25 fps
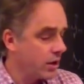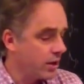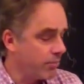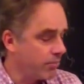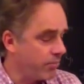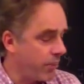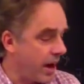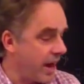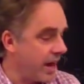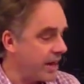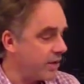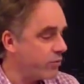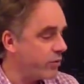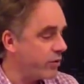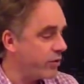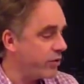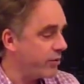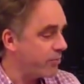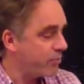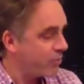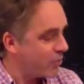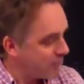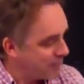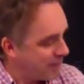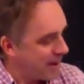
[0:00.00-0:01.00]
combined with
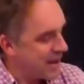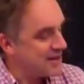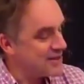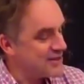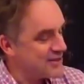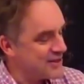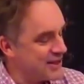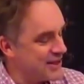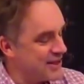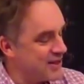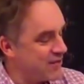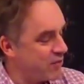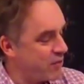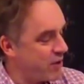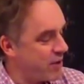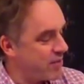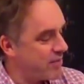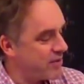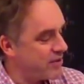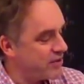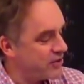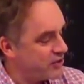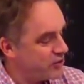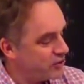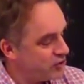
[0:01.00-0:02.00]
the propensity of
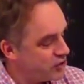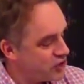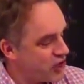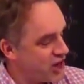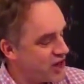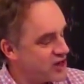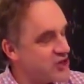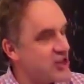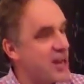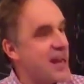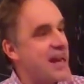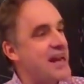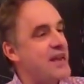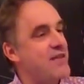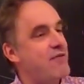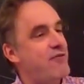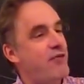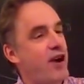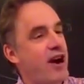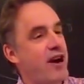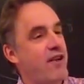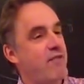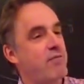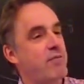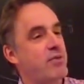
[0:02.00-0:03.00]
women to judge
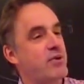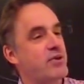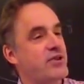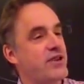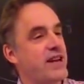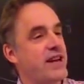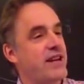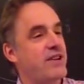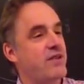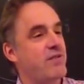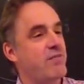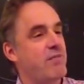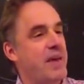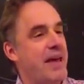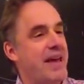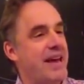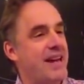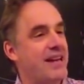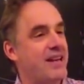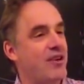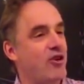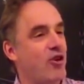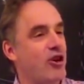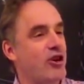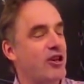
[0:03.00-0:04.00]
85% of
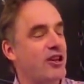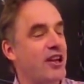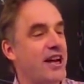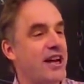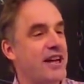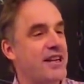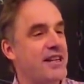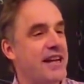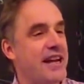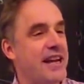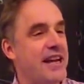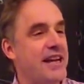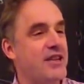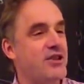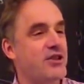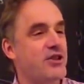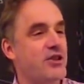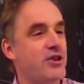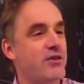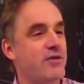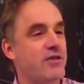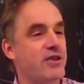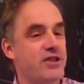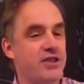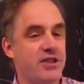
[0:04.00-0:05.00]
men in online dating
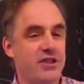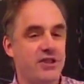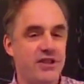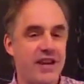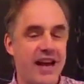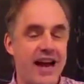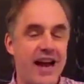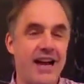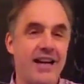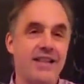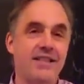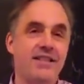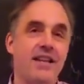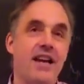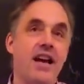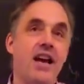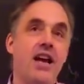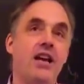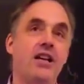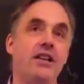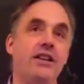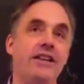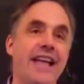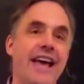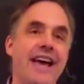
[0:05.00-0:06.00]
services as
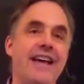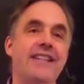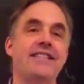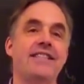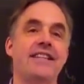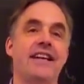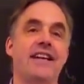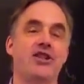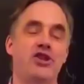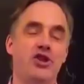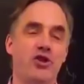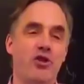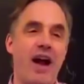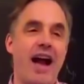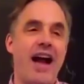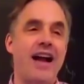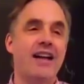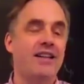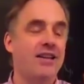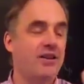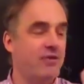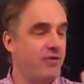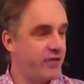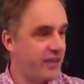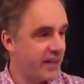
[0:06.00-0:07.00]
less
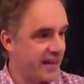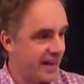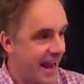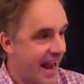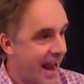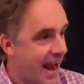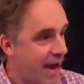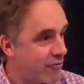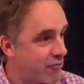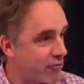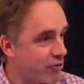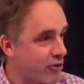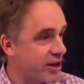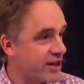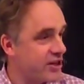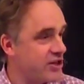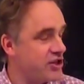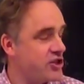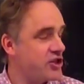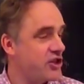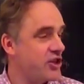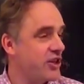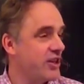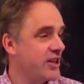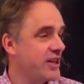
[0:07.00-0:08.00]
attractive than
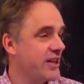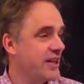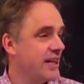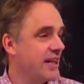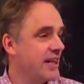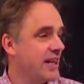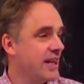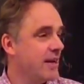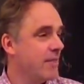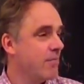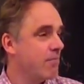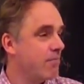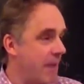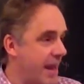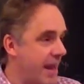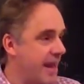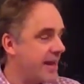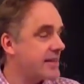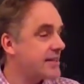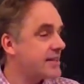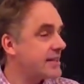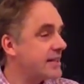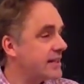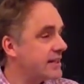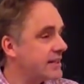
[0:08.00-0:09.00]
average,
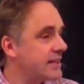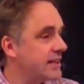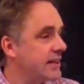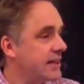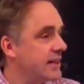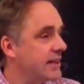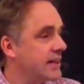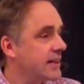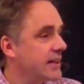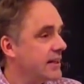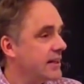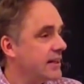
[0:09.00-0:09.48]
makes it